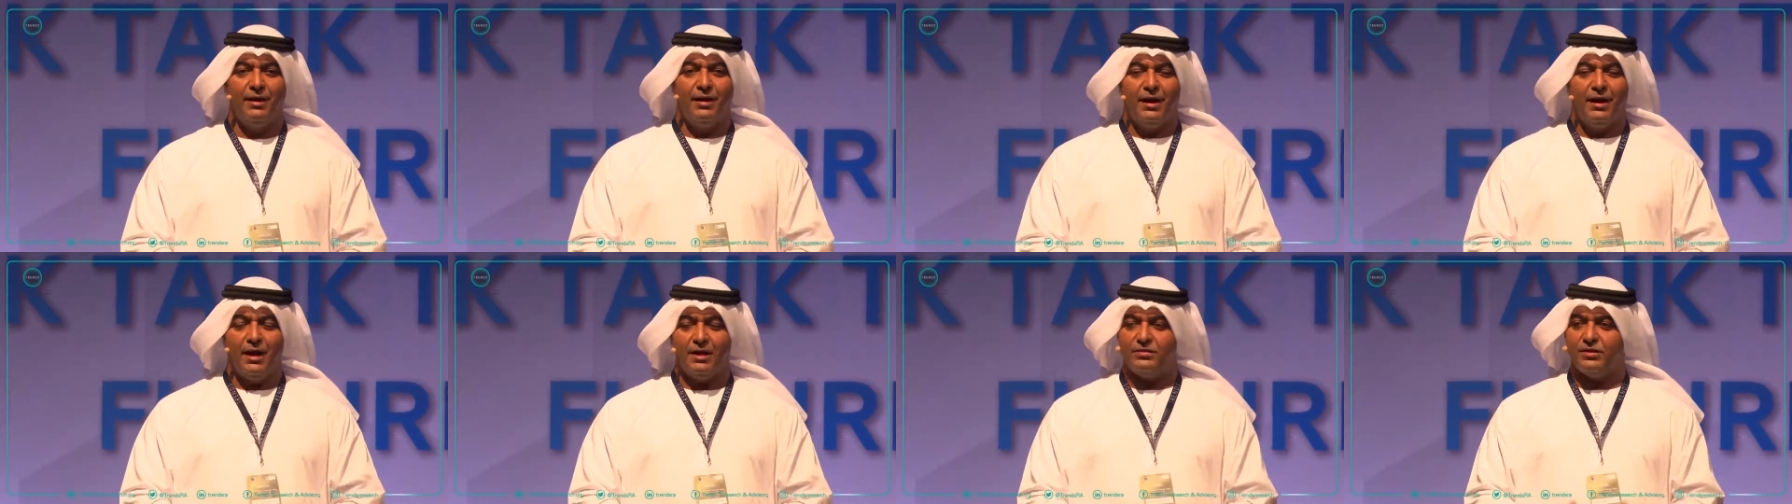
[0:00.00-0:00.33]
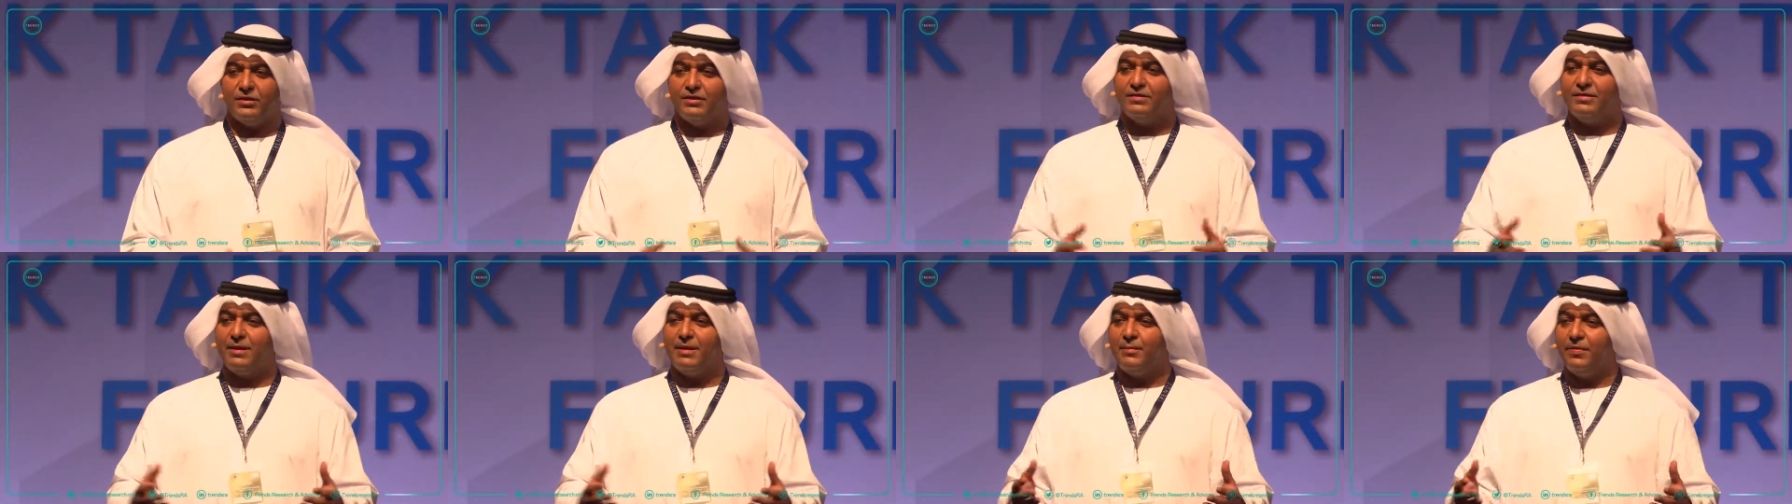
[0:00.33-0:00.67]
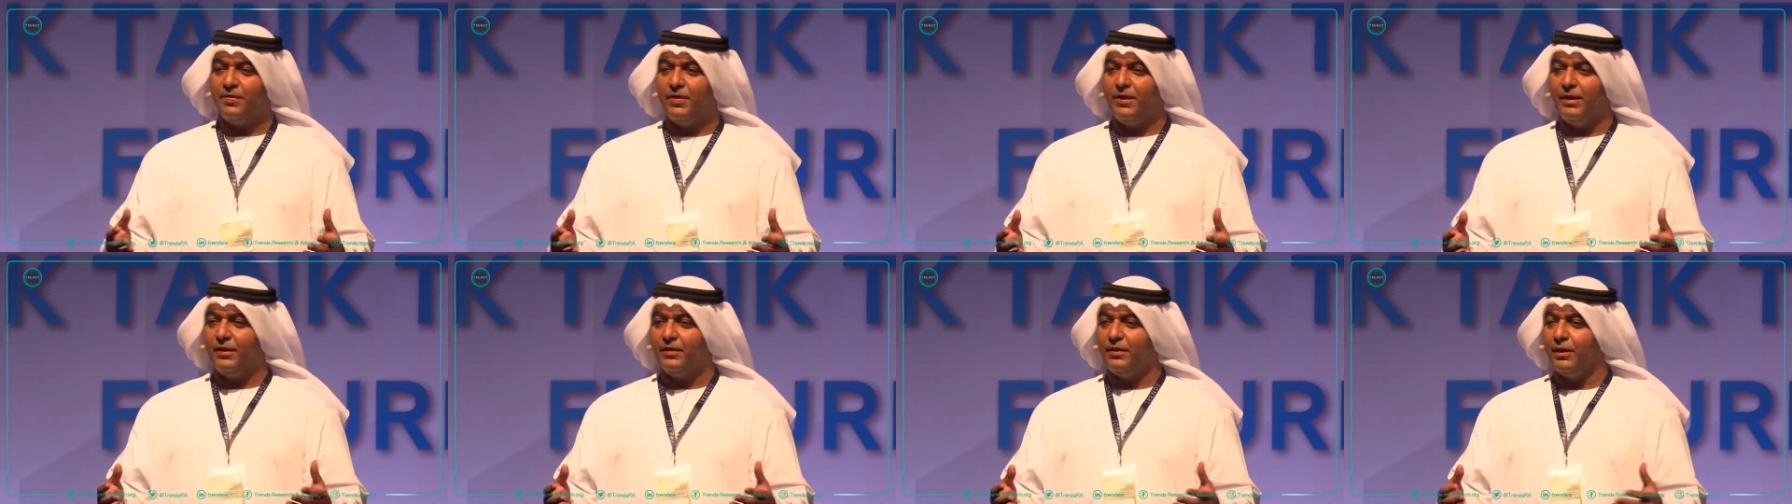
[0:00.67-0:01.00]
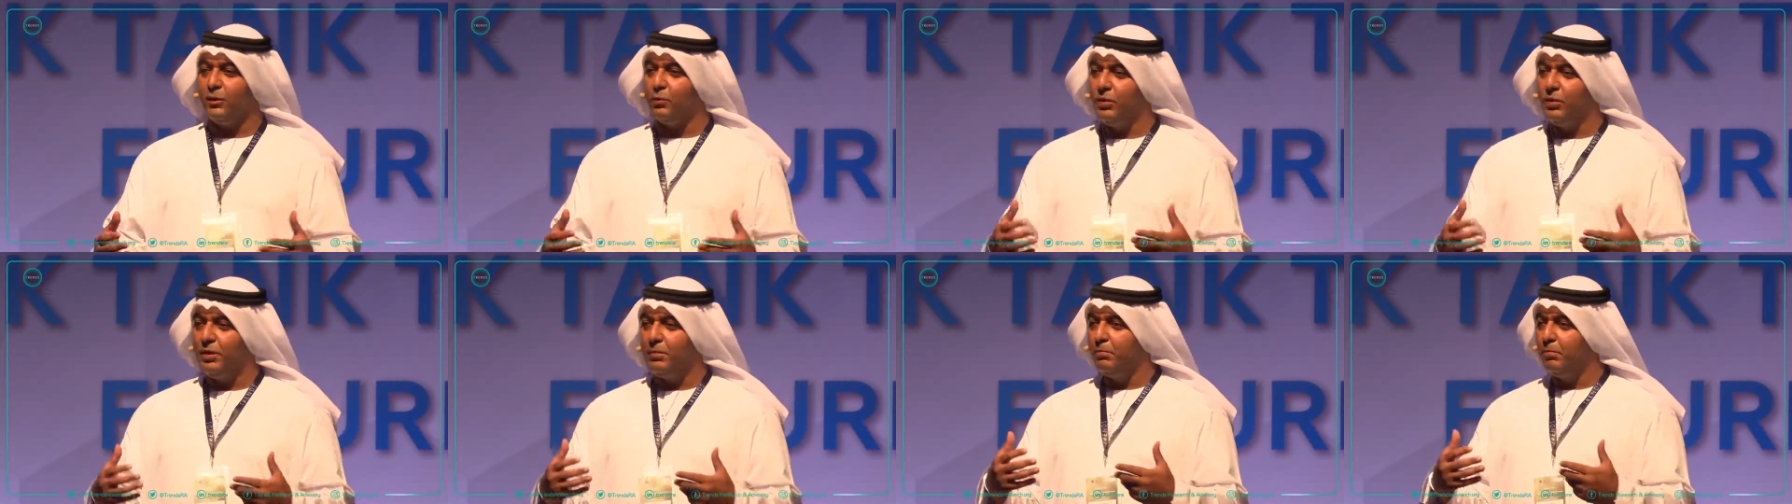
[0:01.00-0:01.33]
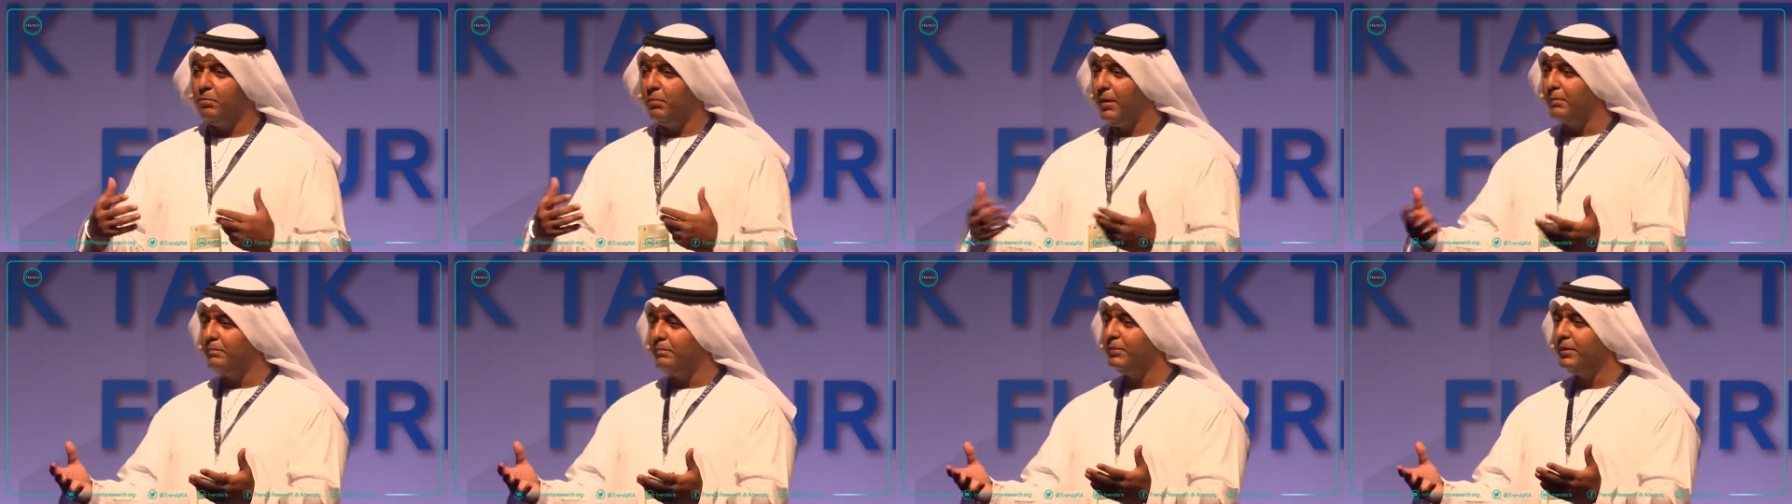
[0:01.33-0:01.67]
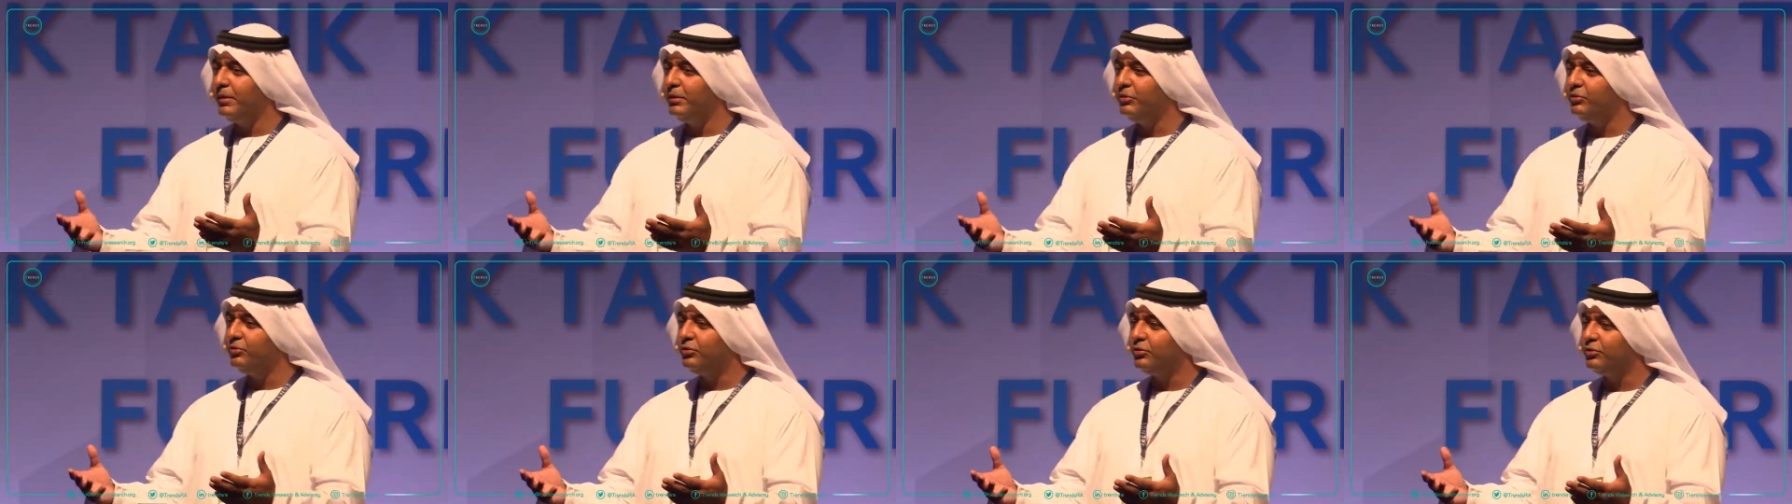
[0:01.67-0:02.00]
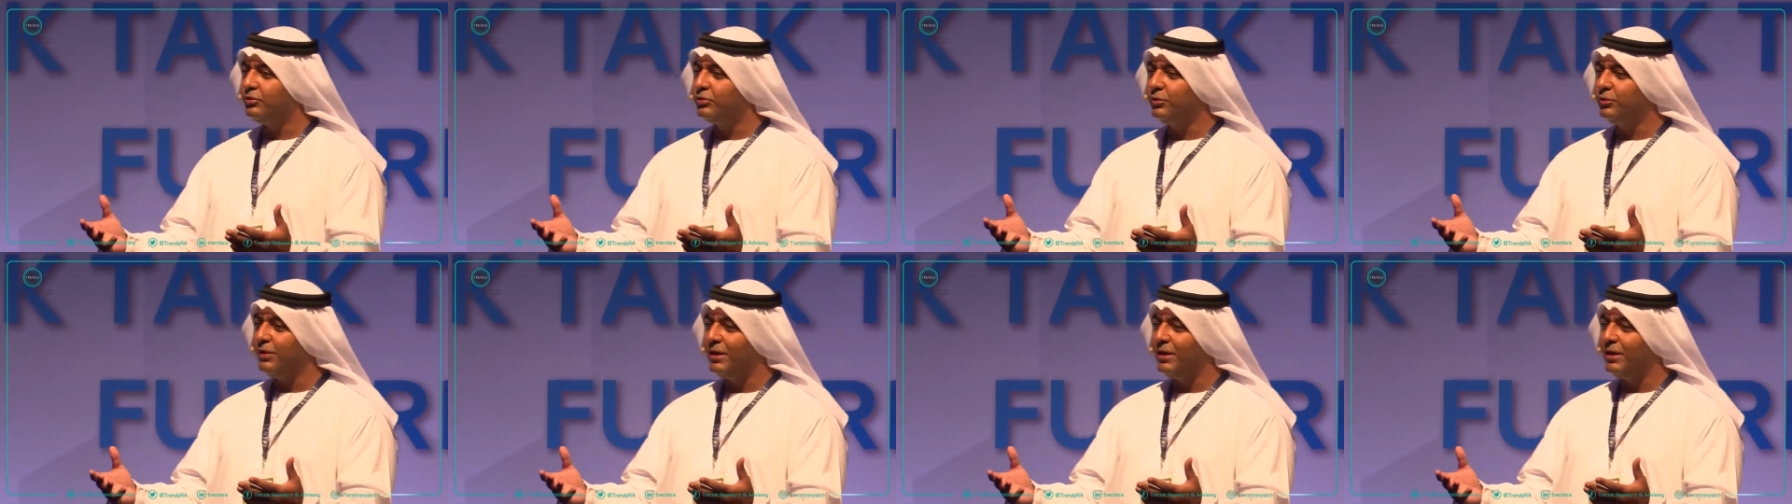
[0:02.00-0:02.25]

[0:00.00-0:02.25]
Is it something that we bump into? To?